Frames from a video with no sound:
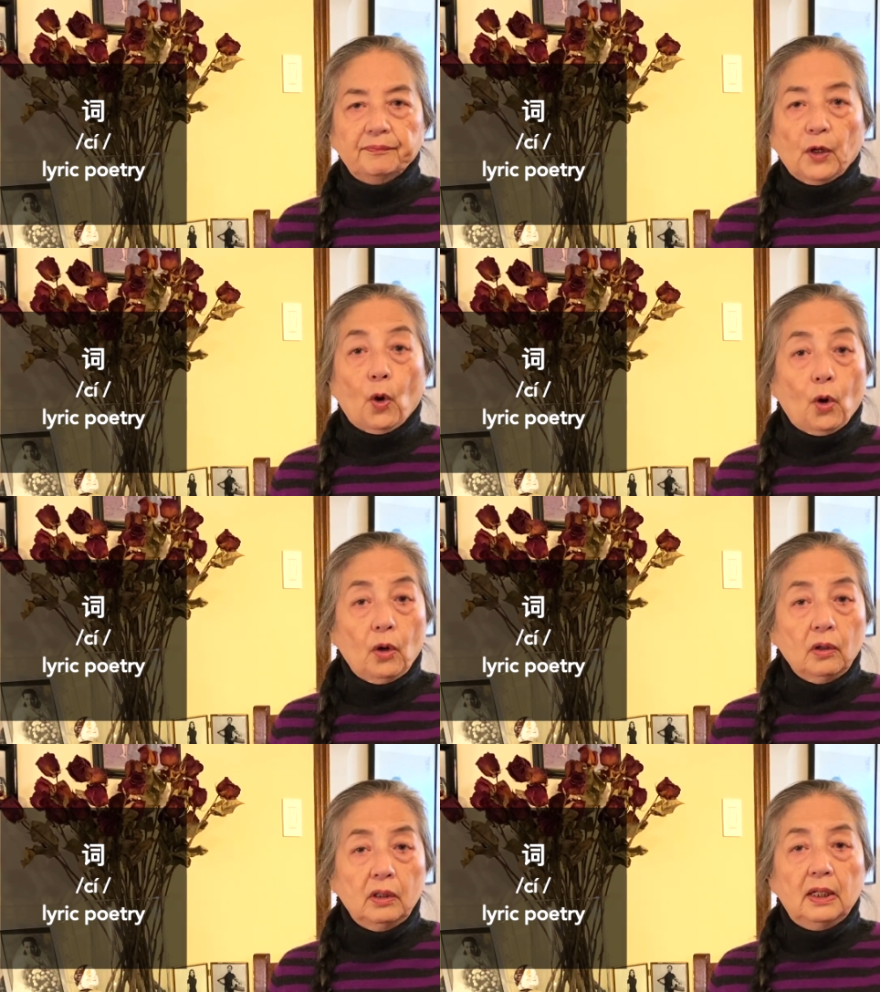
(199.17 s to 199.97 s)

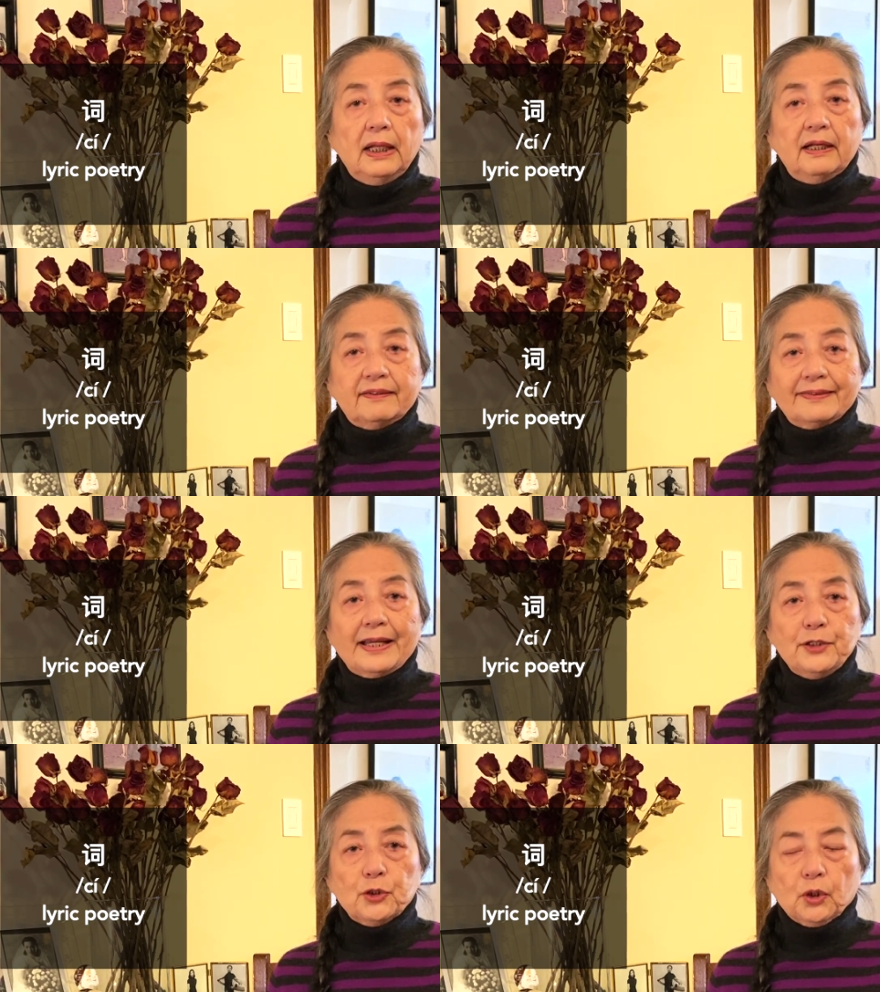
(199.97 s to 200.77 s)
or a
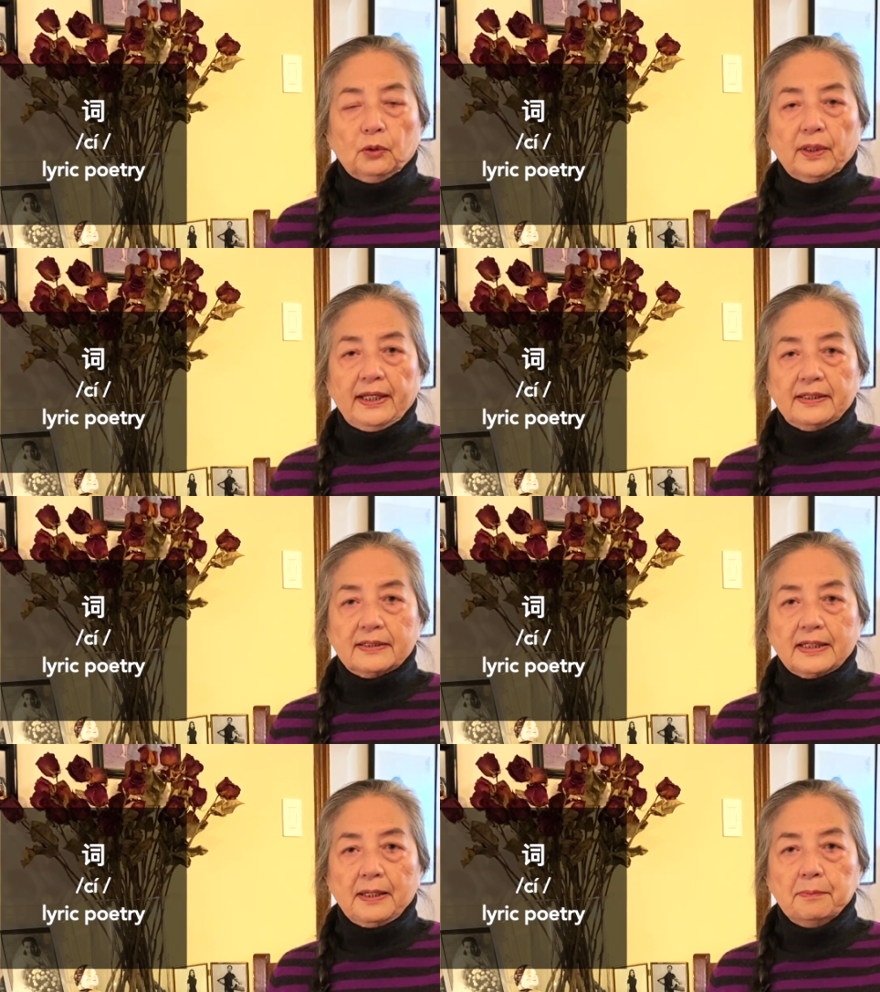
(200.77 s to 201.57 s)
sideshow
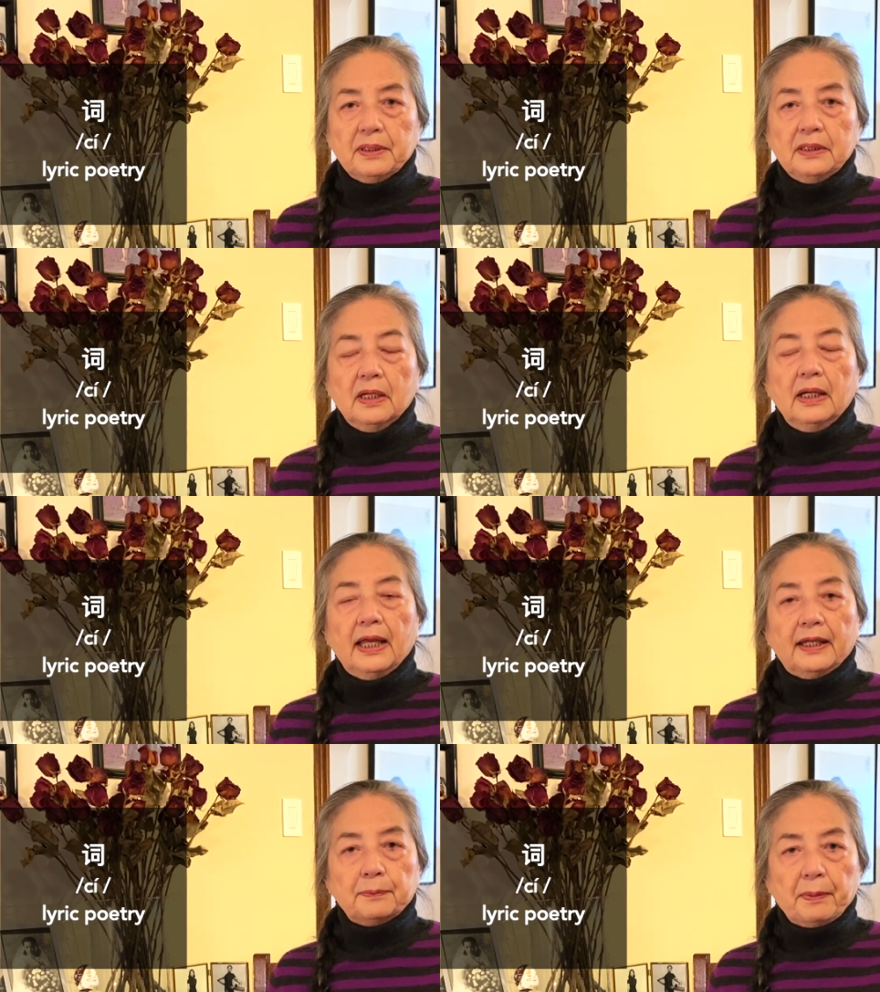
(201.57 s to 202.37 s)
entertainment
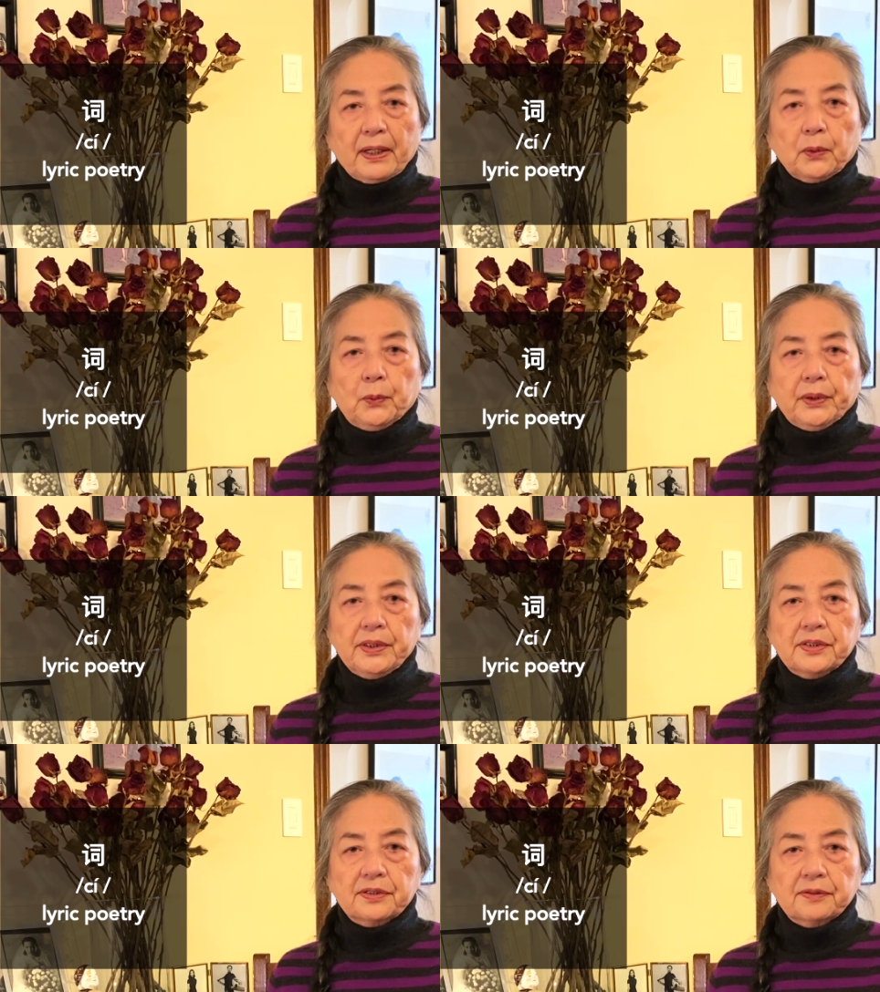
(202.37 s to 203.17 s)
at banquets.